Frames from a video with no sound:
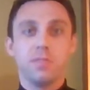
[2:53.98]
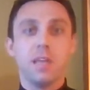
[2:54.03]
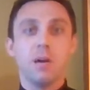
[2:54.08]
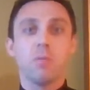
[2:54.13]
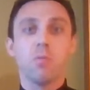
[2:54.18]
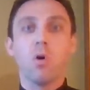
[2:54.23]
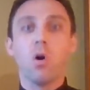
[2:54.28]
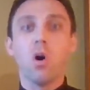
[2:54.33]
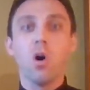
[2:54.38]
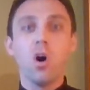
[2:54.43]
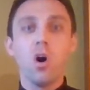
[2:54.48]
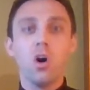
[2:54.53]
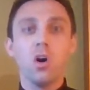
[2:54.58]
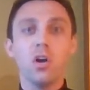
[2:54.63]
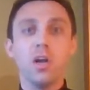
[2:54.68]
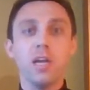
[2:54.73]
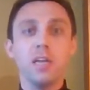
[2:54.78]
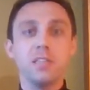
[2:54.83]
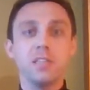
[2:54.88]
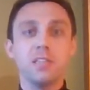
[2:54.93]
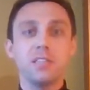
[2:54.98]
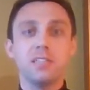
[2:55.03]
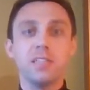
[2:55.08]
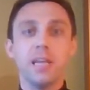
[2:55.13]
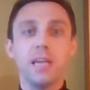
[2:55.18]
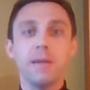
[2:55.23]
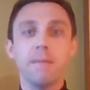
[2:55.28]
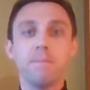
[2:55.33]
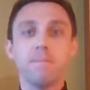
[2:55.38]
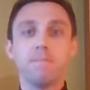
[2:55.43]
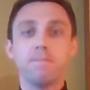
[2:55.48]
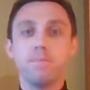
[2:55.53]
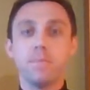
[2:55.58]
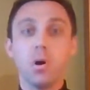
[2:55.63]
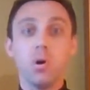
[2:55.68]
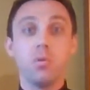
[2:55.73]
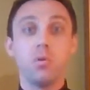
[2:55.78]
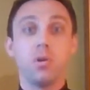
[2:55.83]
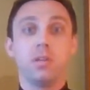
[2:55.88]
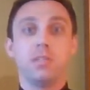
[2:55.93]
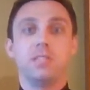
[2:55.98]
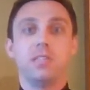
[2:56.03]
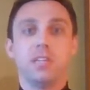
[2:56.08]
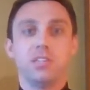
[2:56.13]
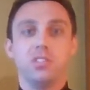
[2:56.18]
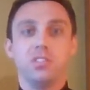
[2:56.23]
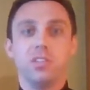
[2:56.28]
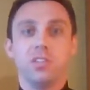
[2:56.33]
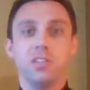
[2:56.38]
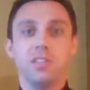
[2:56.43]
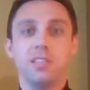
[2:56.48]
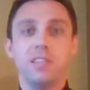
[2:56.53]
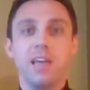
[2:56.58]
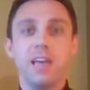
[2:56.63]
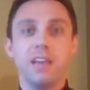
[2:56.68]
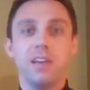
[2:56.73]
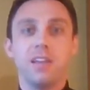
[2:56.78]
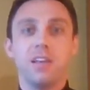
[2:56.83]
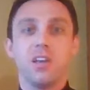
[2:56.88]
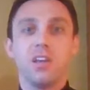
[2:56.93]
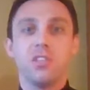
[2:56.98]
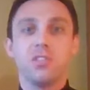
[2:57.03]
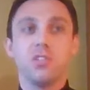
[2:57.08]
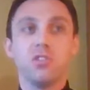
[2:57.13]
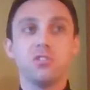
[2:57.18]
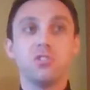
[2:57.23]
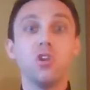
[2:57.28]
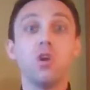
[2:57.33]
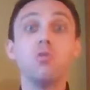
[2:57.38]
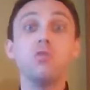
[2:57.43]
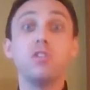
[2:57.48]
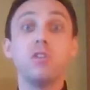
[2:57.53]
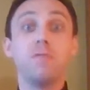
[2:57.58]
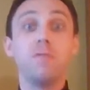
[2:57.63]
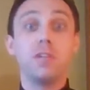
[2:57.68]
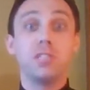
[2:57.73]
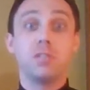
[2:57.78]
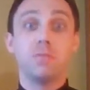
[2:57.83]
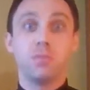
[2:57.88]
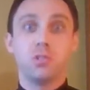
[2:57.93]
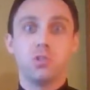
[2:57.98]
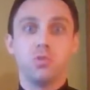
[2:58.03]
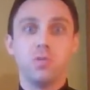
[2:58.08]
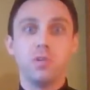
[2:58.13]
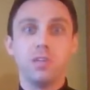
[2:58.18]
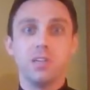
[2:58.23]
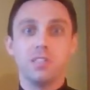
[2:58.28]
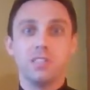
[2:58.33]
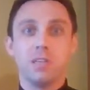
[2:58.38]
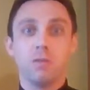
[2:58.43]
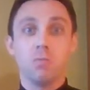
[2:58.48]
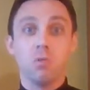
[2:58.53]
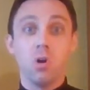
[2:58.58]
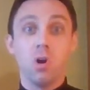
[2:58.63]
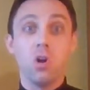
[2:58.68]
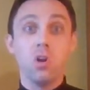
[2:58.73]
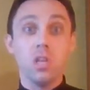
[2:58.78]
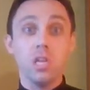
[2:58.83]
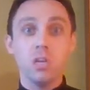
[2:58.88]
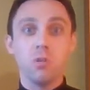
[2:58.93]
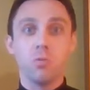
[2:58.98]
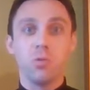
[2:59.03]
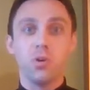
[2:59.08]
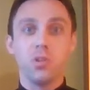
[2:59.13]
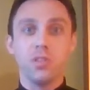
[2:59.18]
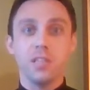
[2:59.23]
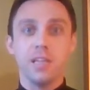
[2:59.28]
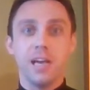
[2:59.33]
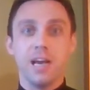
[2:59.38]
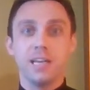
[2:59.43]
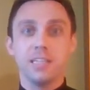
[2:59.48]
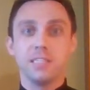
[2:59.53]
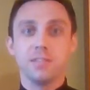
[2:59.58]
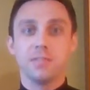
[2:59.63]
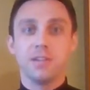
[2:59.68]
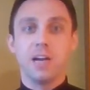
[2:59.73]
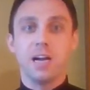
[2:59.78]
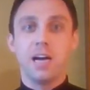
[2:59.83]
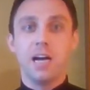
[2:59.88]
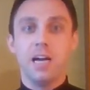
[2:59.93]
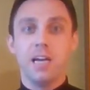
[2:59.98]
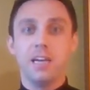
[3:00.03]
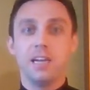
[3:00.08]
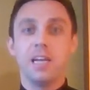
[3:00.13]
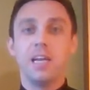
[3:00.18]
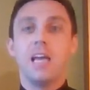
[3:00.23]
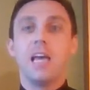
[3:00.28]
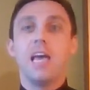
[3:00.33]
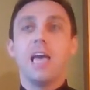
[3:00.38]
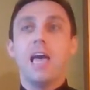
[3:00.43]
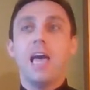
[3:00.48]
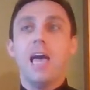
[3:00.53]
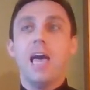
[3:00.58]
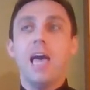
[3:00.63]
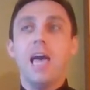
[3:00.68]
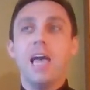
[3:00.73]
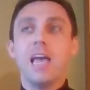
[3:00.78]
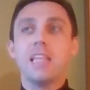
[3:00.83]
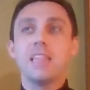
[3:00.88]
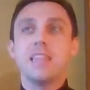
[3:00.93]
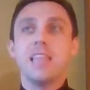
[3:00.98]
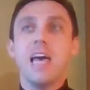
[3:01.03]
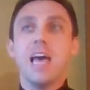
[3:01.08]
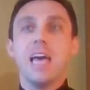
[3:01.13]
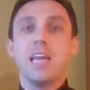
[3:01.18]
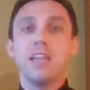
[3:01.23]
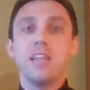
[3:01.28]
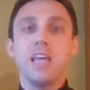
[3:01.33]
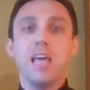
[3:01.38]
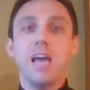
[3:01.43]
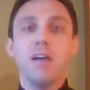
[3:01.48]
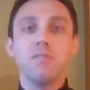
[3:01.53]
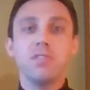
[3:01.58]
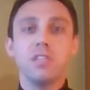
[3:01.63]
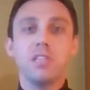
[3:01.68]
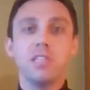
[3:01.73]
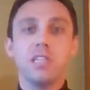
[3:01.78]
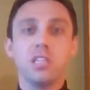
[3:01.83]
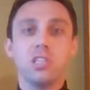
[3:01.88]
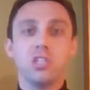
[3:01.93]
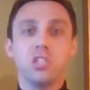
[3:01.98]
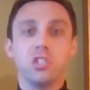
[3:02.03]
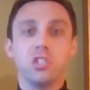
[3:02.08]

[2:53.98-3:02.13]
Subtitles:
That we're all in the same boat, essentially, that there's no division between us, that we're all equal in the eyes of God, and that everything that